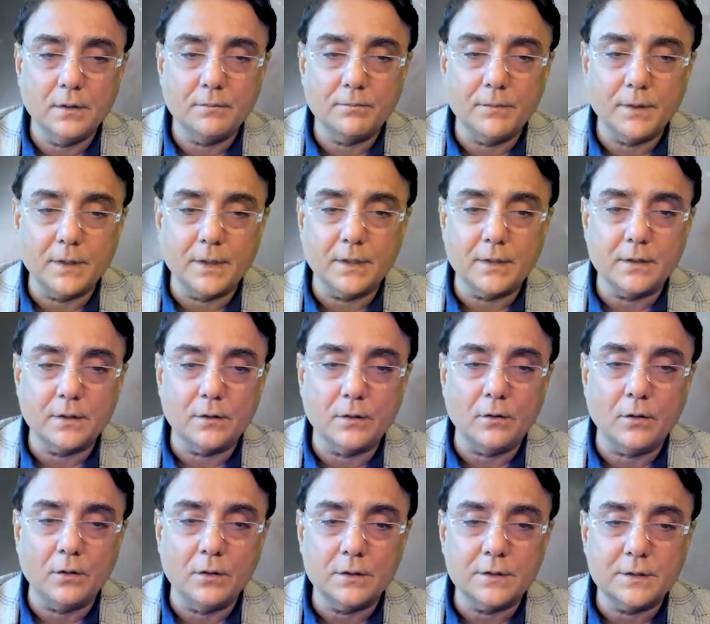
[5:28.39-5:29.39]
But at
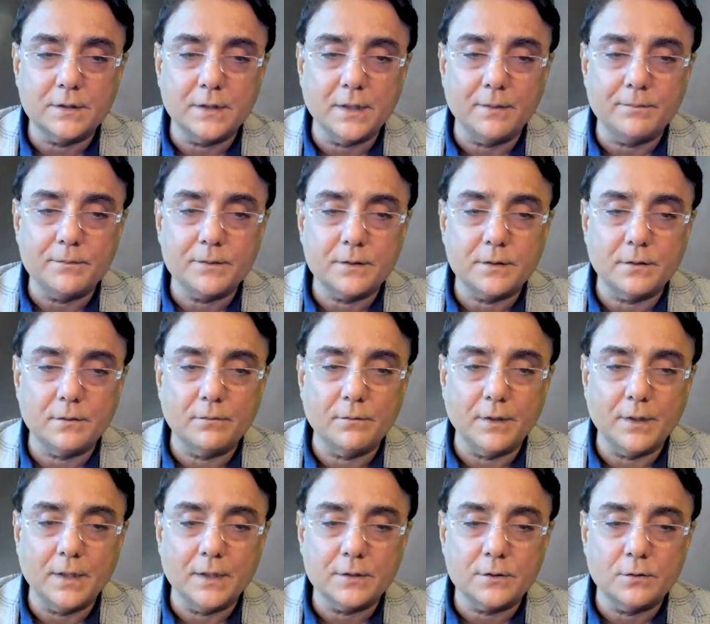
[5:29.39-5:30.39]
all steps one
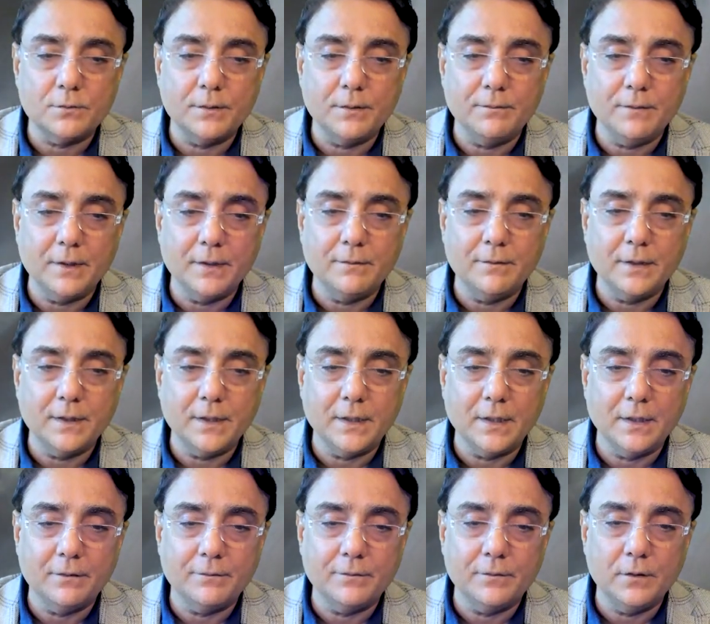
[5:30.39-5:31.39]
has to be very
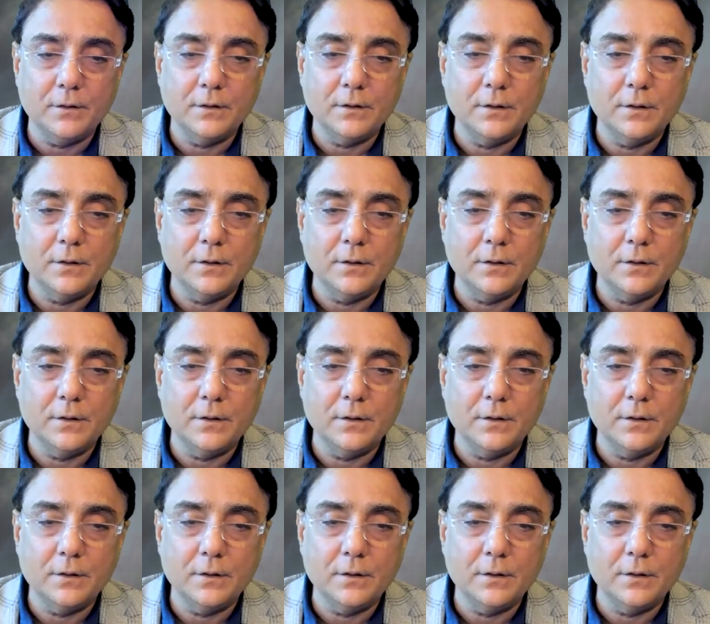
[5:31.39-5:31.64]
careful.